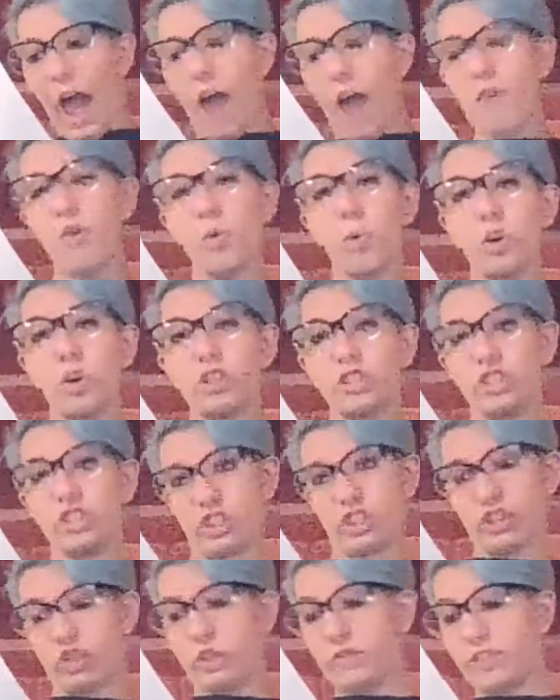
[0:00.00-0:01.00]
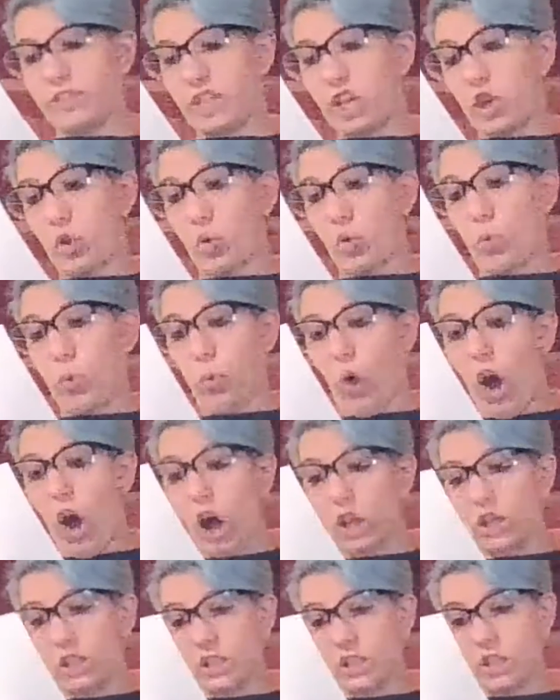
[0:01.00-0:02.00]
Everyone deserves
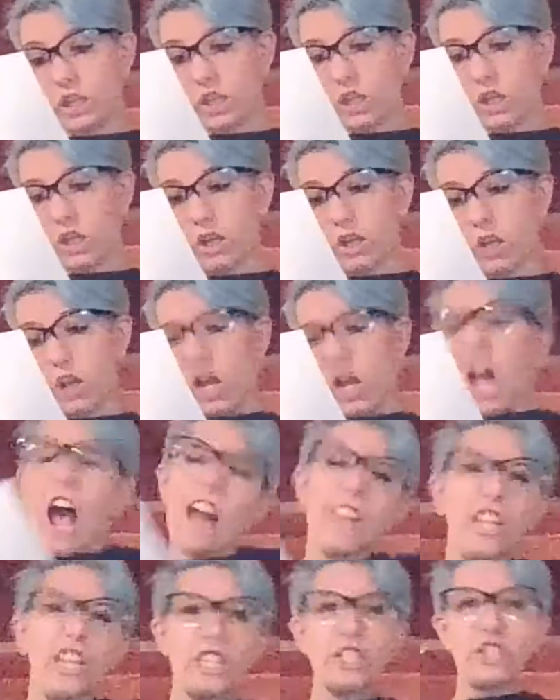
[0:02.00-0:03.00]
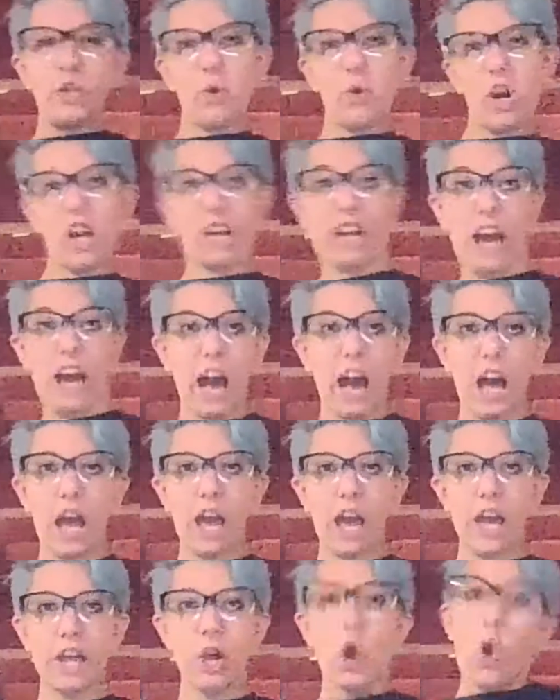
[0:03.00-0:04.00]
equality, unless you are a
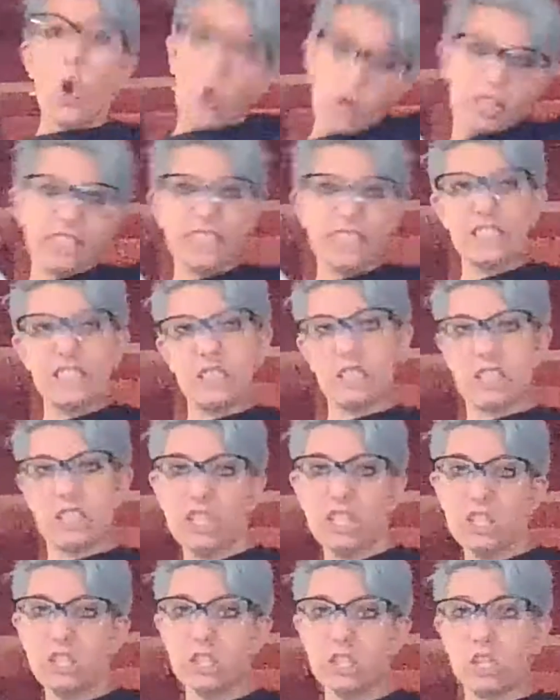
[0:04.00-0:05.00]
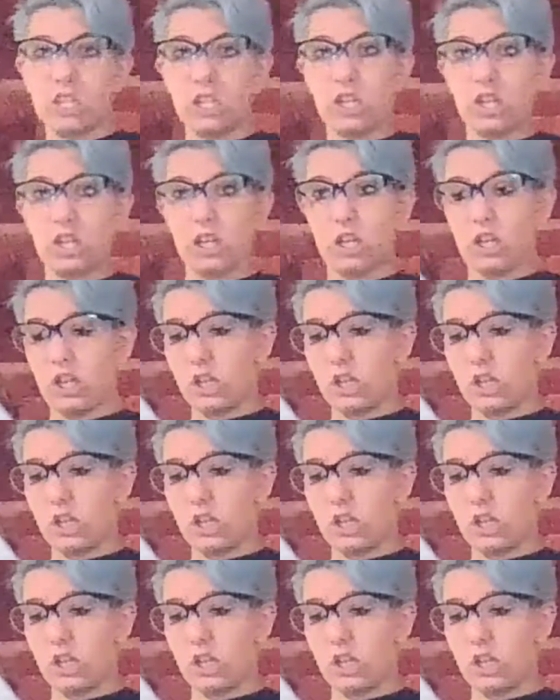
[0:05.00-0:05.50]
guy or cisgender.